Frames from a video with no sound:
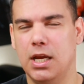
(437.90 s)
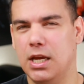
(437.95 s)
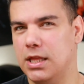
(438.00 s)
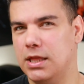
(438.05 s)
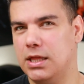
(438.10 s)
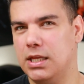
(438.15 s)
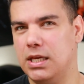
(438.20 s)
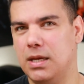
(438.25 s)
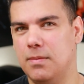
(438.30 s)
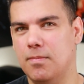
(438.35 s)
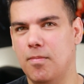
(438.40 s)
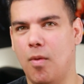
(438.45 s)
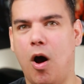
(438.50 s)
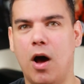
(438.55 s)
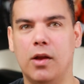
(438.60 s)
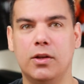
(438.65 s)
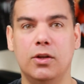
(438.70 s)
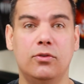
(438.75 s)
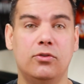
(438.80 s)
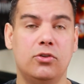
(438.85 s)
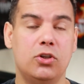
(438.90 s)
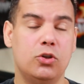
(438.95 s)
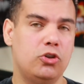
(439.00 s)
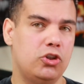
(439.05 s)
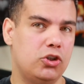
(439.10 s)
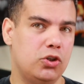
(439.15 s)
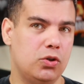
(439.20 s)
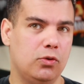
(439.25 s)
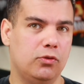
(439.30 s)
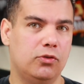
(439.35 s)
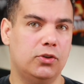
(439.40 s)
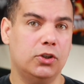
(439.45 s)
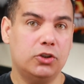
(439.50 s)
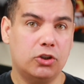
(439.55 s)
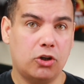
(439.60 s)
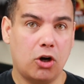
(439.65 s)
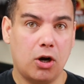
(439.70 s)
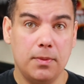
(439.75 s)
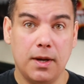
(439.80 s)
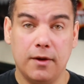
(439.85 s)
The models you choose
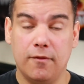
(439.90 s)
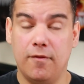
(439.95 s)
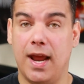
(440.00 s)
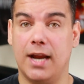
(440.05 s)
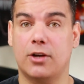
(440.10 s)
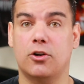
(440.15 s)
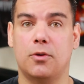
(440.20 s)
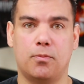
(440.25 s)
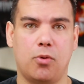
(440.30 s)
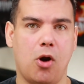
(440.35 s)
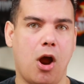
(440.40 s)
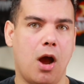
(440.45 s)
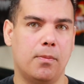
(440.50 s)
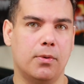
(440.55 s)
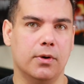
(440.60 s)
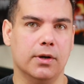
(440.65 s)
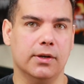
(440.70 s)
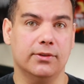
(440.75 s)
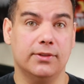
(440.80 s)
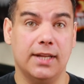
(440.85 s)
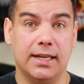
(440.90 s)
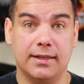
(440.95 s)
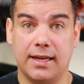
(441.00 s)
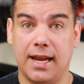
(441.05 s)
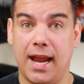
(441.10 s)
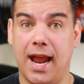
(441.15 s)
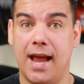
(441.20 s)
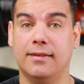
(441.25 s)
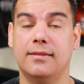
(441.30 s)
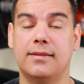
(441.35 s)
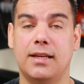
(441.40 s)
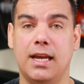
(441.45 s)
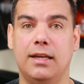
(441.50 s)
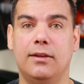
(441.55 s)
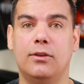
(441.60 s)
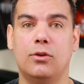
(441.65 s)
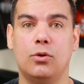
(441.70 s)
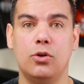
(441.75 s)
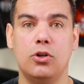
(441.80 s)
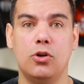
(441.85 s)
determine vector properties that cascade
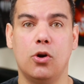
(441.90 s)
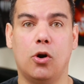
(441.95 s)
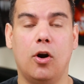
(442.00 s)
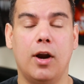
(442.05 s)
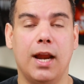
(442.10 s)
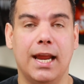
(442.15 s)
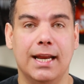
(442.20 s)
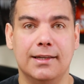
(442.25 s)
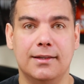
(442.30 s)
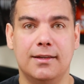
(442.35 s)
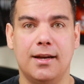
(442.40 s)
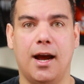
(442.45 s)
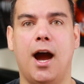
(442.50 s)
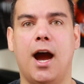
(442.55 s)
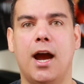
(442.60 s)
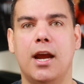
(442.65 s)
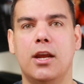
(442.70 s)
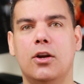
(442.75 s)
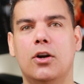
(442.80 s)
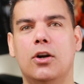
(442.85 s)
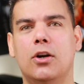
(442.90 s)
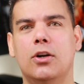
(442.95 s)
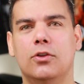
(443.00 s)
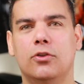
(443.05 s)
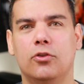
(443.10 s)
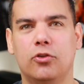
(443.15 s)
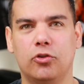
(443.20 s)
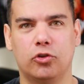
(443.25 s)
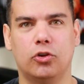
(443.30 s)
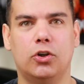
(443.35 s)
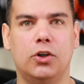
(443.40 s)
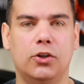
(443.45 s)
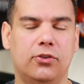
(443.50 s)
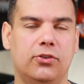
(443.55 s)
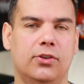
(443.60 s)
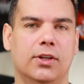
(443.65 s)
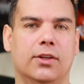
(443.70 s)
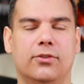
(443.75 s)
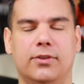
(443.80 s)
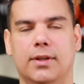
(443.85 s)
through your entire search
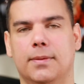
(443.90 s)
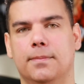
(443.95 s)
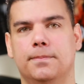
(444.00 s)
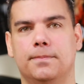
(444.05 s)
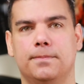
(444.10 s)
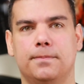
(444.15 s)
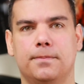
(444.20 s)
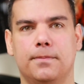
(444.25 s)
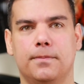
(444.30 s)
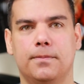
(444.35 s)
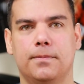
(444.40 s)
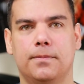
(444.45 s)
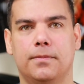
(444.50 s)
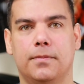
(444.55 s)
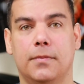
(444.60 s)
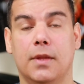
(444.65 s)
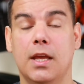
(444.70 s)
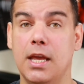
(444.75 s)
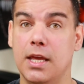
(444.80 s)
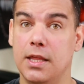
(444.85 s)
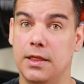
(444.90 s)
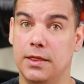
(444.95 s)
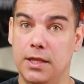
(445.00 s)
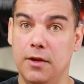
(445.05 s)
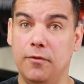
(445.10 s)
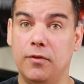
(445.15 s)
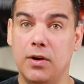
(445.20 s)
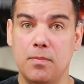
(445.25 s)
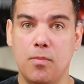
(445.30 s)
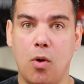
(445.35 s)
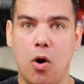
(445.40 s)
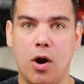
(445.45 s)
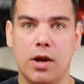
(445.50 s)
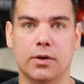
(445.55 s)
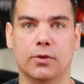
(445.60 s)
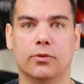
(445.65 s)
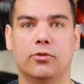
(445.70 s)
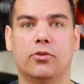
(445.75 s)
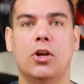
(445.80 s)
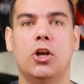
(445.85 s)
system. Different
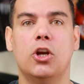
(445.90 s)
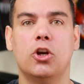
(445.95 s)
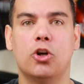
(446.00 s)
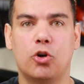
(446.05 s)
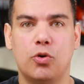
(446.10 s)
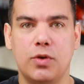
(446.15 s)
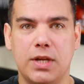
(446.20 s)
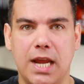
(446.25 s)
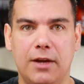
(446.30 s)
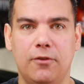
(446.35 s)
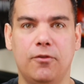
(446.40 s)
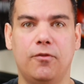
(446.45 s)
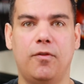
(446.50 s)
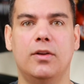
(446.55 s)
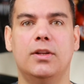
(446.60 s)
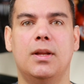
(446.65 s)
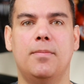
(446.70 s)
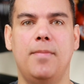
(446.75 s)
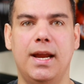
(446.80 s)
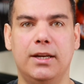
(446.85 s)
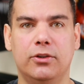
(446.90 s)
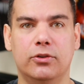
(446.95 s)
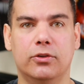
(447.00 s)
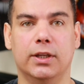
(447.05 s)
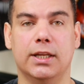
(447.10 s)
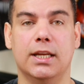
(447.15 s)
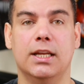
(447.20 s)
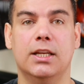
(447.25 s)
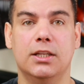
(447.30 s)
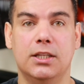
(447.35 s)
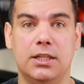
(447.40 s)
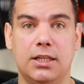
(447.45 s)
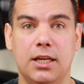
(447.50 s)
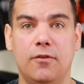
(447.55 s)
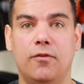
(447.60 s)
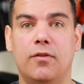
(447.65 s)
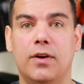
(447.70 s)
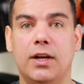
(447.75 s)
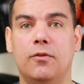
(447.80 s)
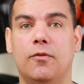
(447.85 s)
models create fundamentally
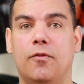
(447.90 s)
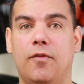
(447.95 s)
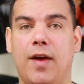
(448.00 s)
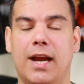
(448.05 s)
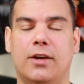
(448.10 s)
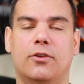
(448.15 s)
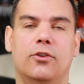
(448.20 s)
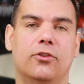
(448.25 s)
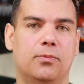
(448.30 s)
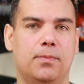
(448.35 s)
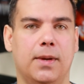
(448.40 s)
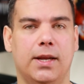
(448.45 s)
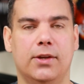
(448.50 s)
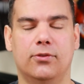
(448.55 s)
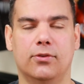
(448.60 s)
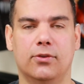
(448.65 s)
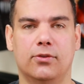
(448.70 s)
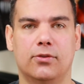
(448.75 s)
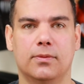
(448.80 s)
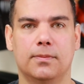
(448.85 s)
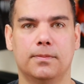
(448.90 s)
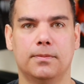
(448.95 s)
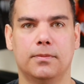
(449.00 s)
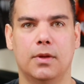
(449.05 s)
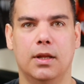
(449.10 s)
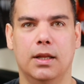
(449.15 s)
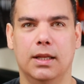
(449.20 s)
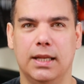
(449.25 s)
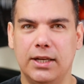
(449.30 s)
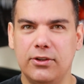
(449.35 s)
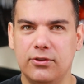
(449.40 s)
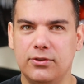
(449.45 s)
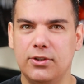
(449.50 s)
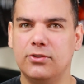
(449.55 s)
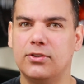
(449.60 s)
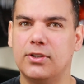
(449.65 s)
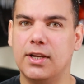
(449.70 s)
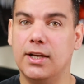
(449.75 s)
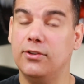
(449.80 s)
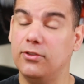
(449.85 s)
different vector spaces. Let's
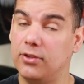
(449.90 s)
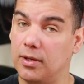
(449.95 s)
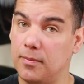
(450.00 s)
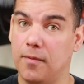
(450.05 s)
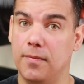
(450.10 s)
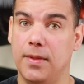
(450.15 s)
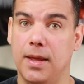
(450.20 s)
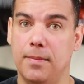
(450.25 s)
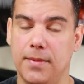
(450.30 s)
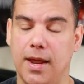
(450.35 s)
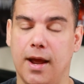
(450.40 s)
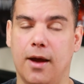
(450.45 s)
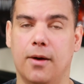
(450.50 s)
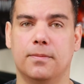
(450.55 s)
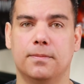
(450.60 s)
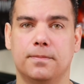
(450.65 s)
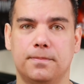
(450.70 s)
discuss some of them now.